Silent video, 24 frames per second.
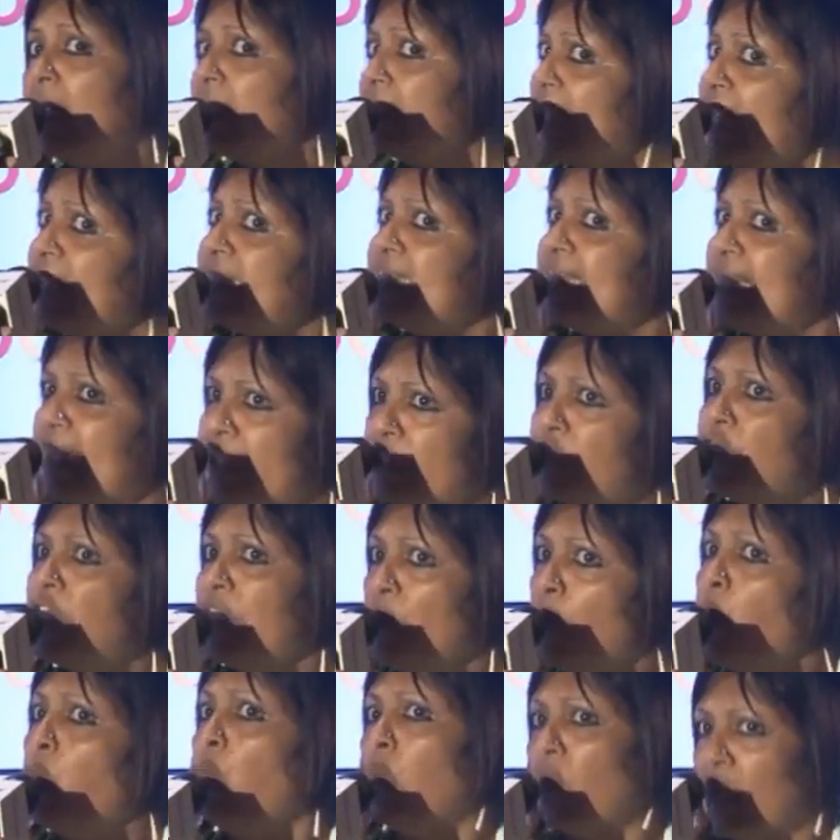That's actually
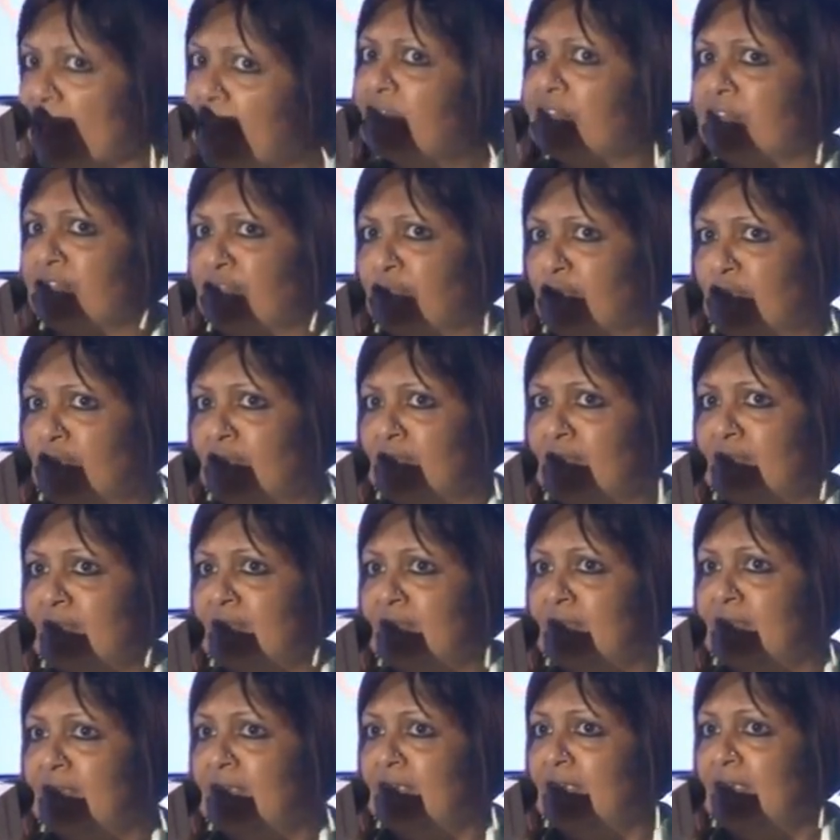wonderful.
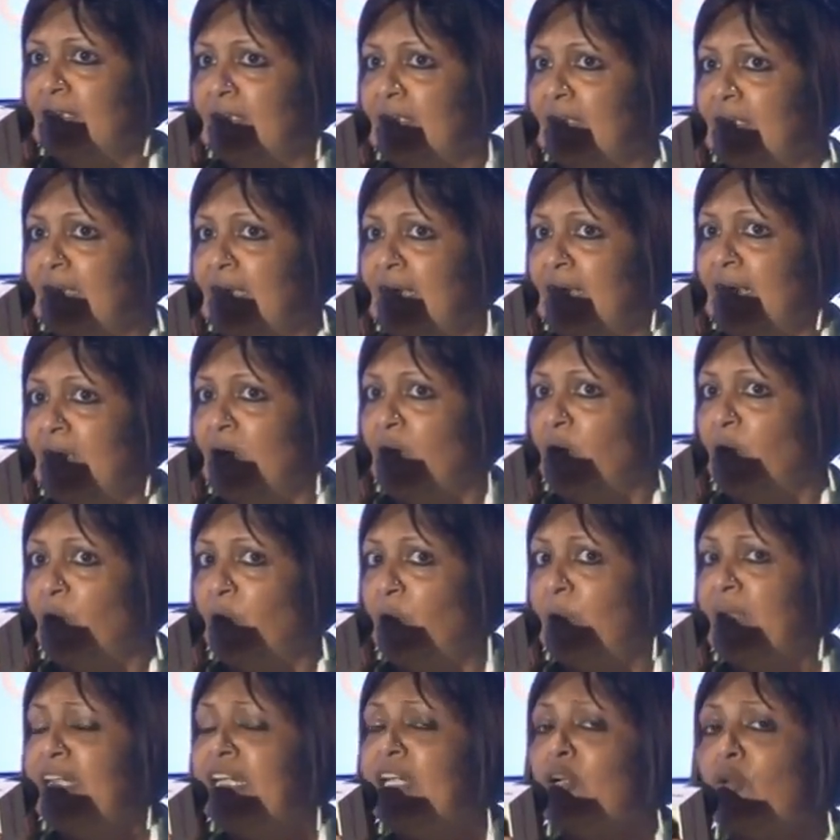
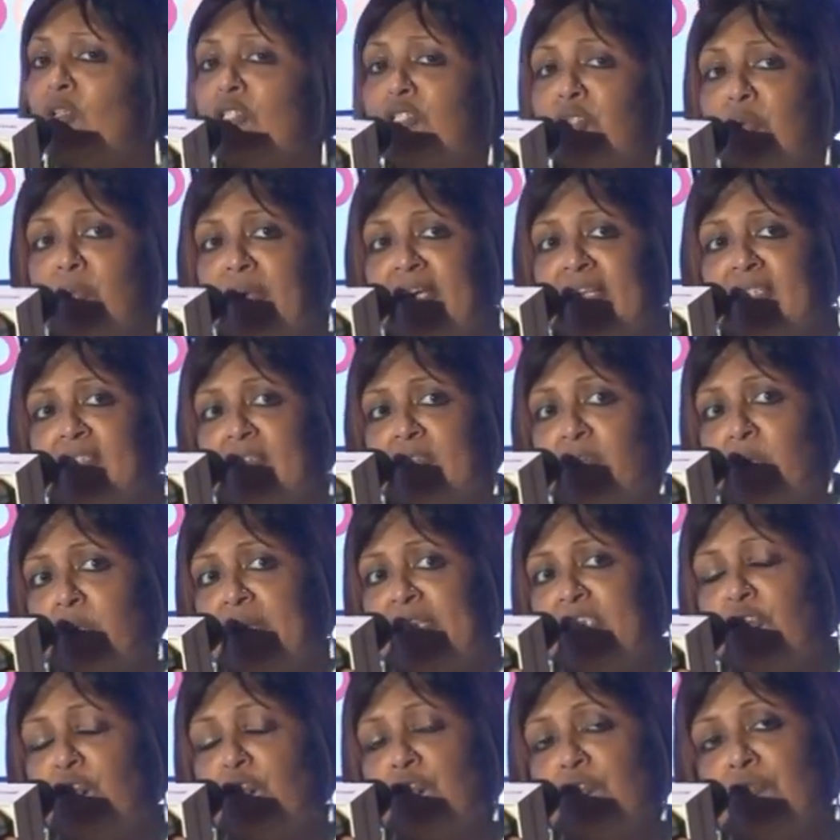But it also begs the
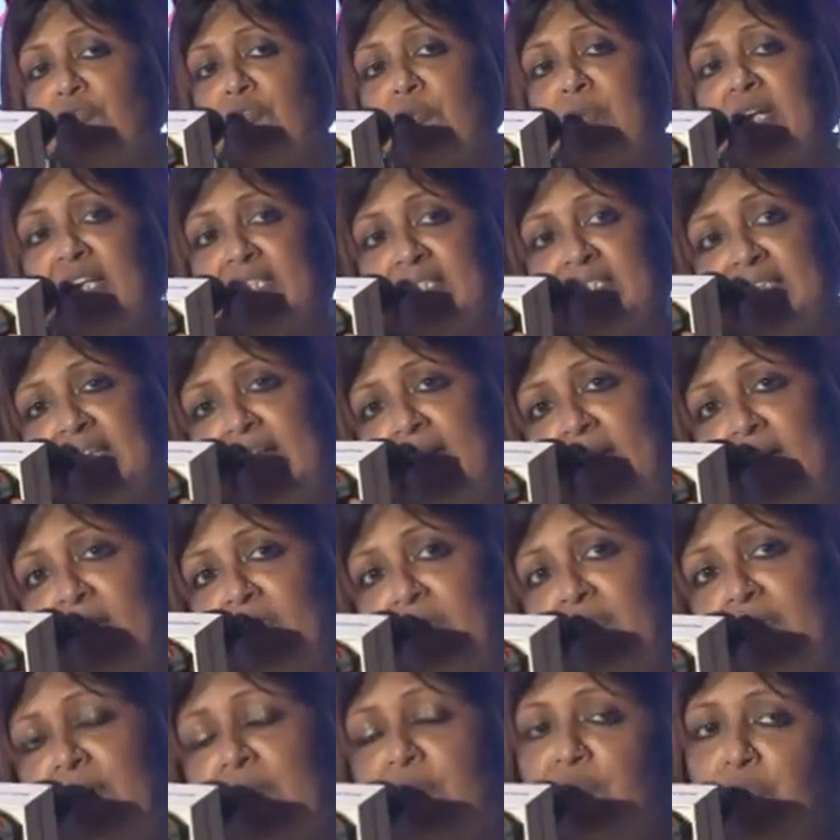question for
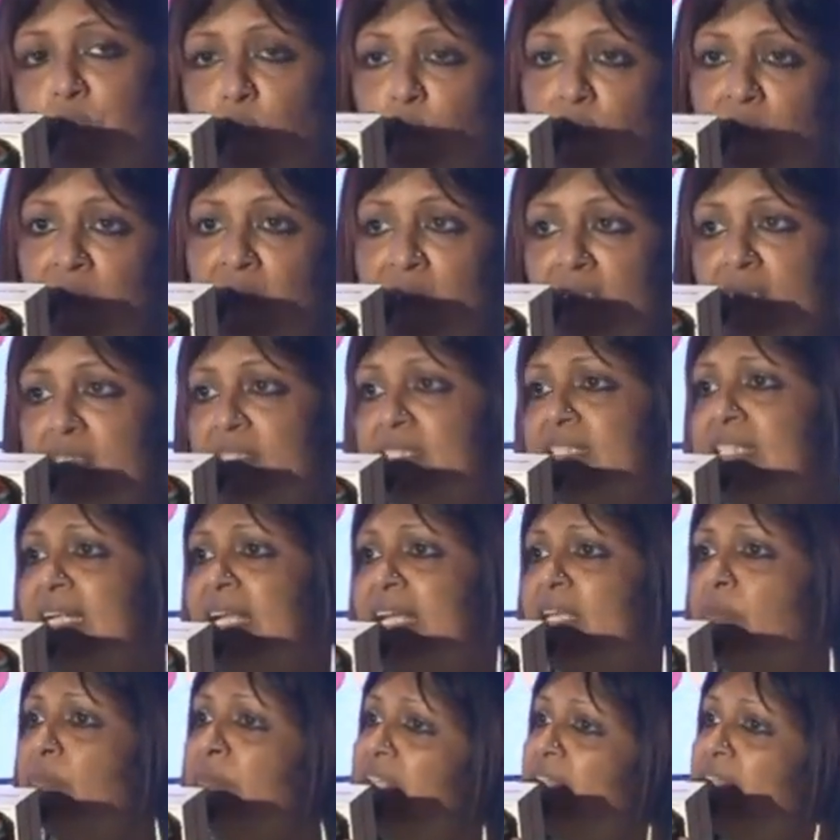myself and for others
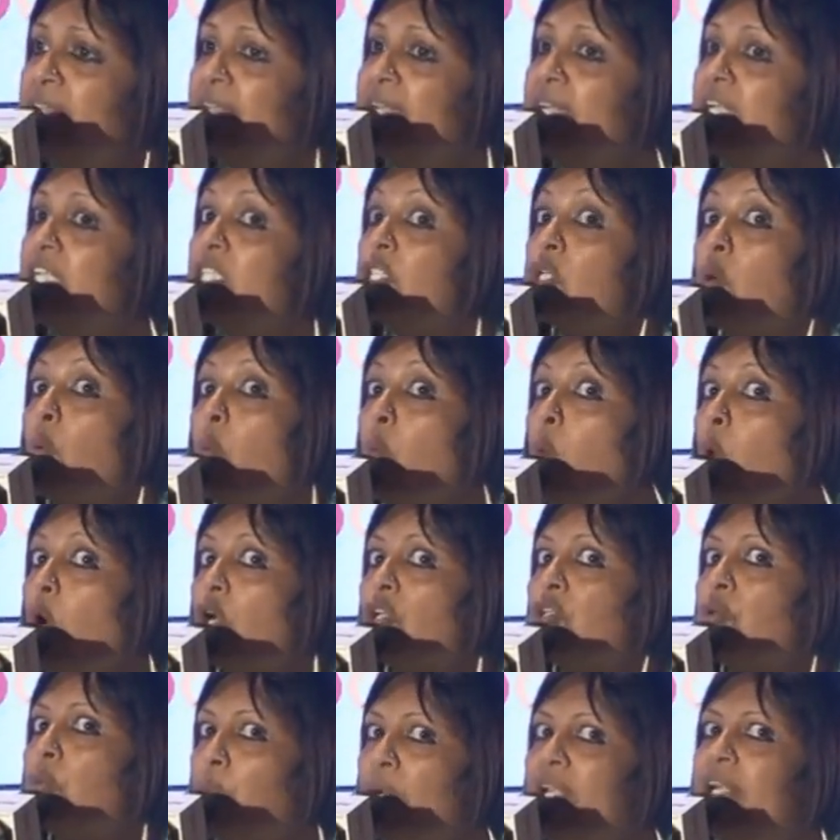like me, so
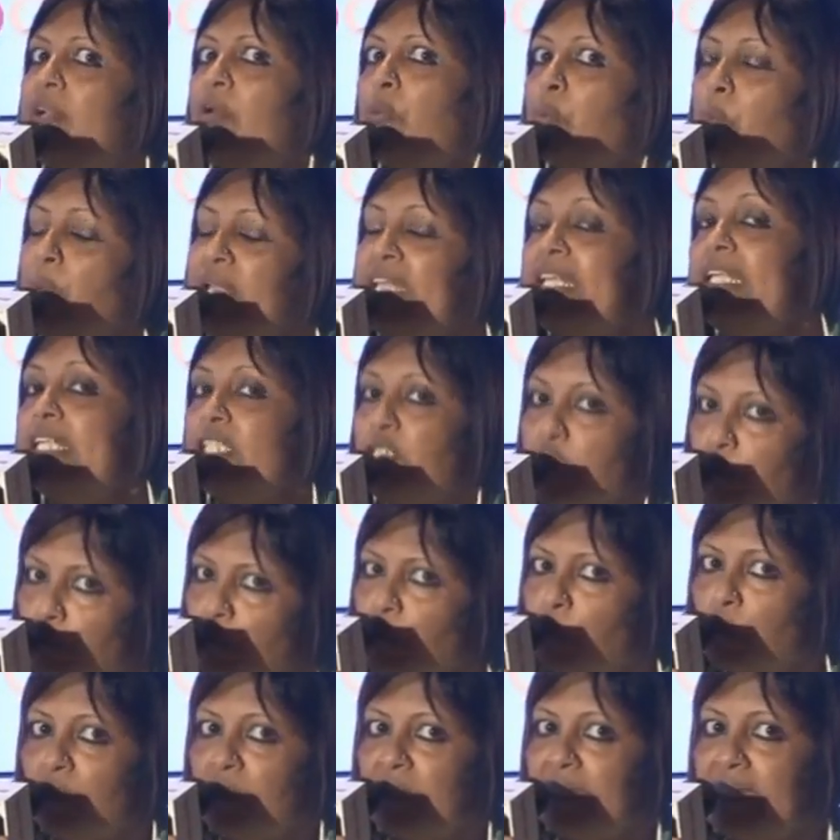what will we
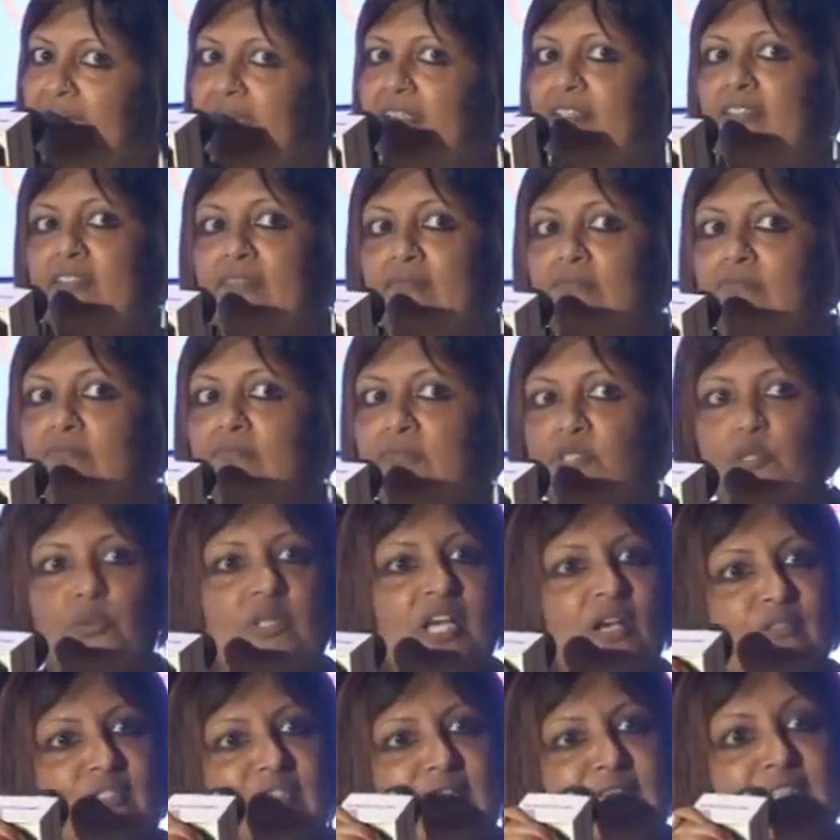do in
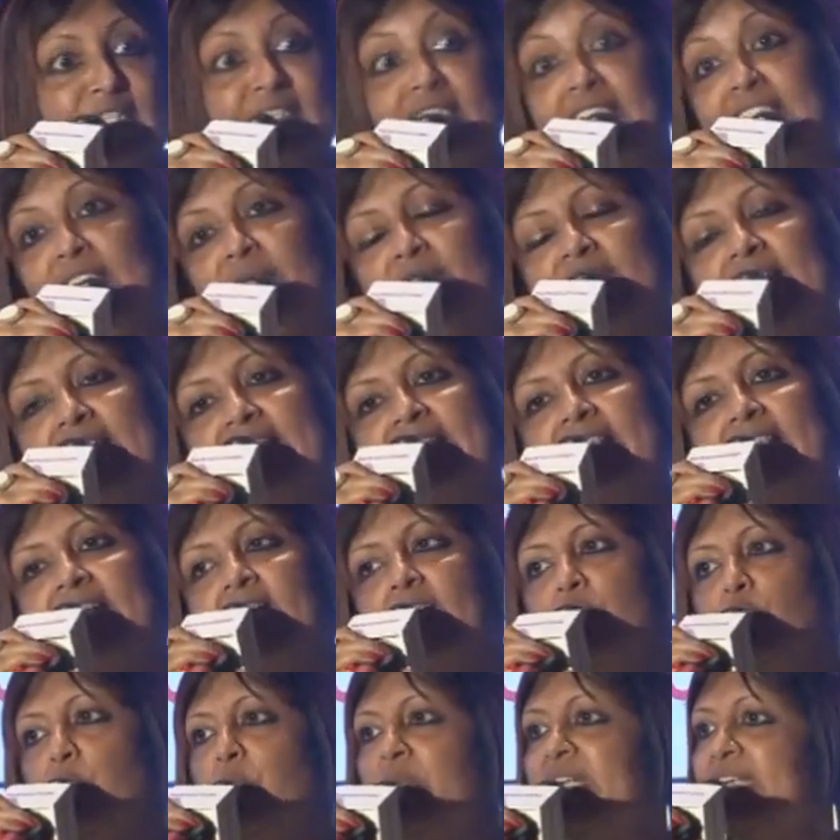2030 if that
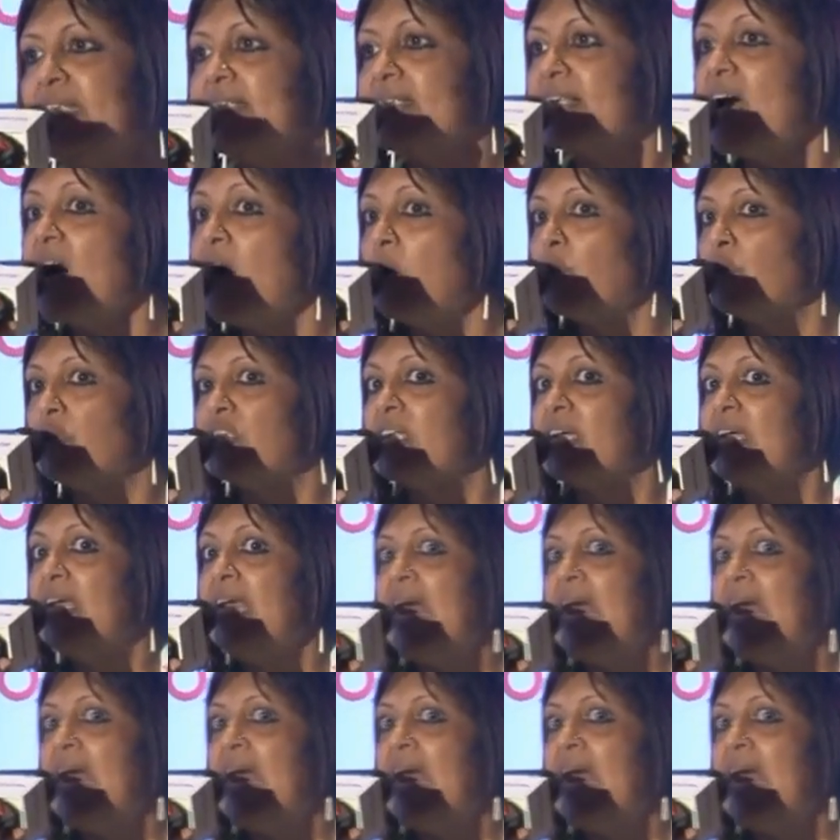scenario plays out?